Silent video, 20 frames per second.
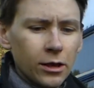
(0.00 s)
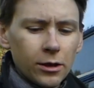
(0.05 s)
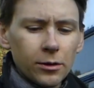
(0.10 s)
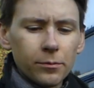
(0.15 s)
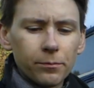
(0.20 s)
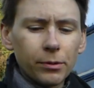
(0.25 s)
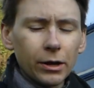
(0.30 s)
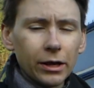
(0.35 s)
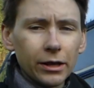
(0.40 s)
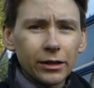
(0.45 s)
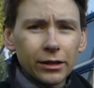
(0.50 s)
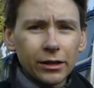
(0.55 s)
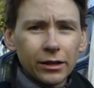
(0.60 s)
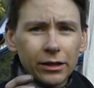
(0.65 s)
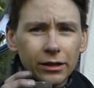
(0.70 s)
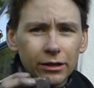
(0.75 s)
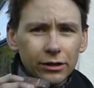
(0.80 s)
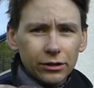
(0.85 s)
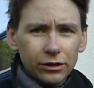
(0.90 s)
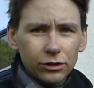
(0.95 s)
But
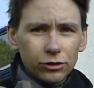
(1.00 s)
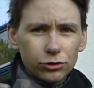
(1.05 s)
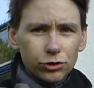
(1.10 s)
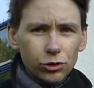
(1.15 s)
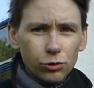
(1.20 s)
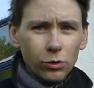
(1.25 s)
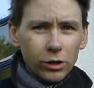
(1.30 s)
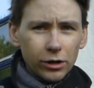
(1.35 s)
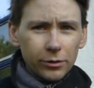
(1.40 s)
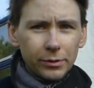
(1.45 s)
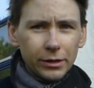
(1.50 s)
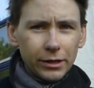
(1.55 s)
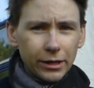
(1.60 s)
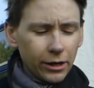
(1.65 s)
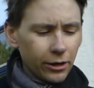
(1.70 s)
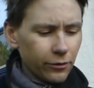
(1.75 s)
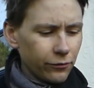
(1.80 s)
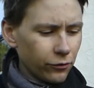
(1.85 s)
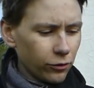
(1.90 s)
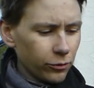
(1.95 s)
you do want to be
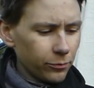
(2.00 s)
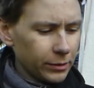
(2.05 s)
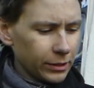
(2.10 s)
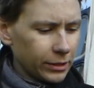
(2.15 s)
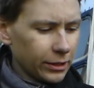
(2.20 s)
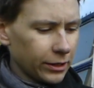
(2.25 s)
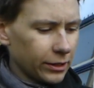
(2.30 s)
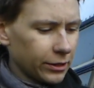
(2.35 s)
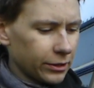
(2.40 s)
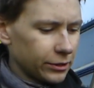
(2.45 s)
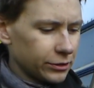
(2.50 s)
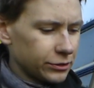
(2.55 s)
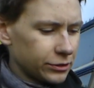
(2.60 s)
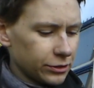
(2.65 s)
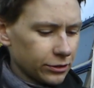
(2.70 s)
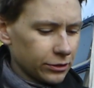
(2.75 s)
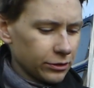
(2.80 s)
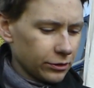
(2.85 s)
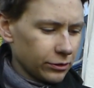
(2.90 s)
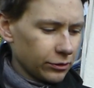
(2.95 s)
careful because
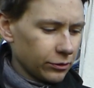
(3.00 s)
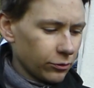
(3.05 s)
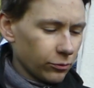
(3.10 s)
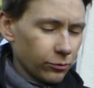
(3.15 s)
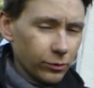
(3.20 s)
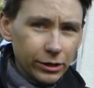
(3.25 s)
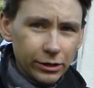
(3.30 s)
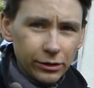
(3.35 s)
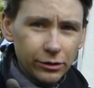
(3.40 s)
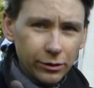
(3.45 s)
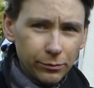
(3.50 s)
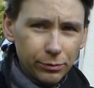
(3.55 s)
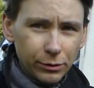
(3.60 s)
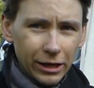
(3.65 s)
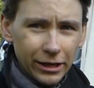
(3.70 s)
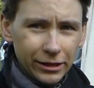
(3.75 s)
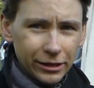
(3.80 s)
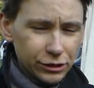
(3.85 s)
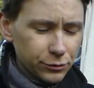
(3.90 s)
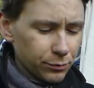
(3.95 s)
when
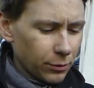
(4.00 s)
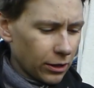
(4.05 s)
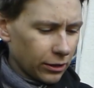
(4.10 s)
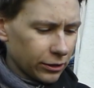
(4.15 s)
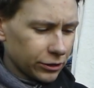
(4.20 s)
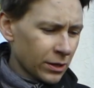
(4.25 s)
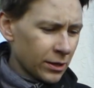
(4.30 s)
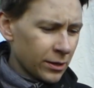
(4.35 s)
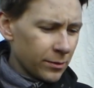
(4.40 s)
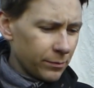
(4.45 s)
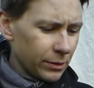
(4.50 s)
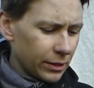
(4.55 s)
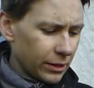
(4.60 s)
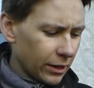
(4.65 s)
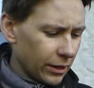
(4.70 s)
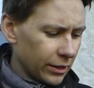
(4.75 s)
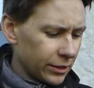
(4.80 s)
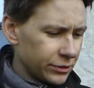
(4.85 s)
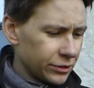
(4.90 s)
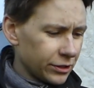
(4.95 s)
applying this polish,
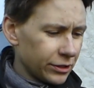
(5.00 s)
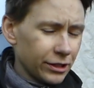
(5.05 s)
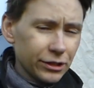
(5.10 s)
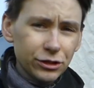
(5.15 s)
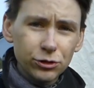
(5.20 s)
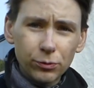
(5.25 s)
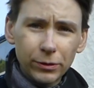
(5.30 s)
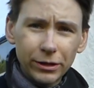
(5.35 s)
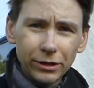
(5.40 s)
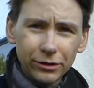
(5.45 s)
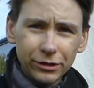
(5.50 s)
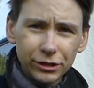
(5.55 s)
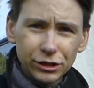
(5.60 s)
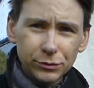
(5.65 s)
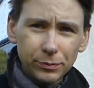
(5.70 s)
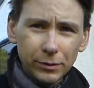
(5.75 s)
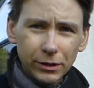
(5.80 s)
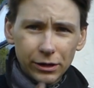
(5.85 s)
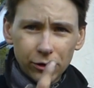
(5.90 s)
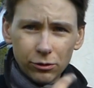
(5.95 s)
because this wheel is
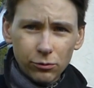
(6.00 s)
spinning in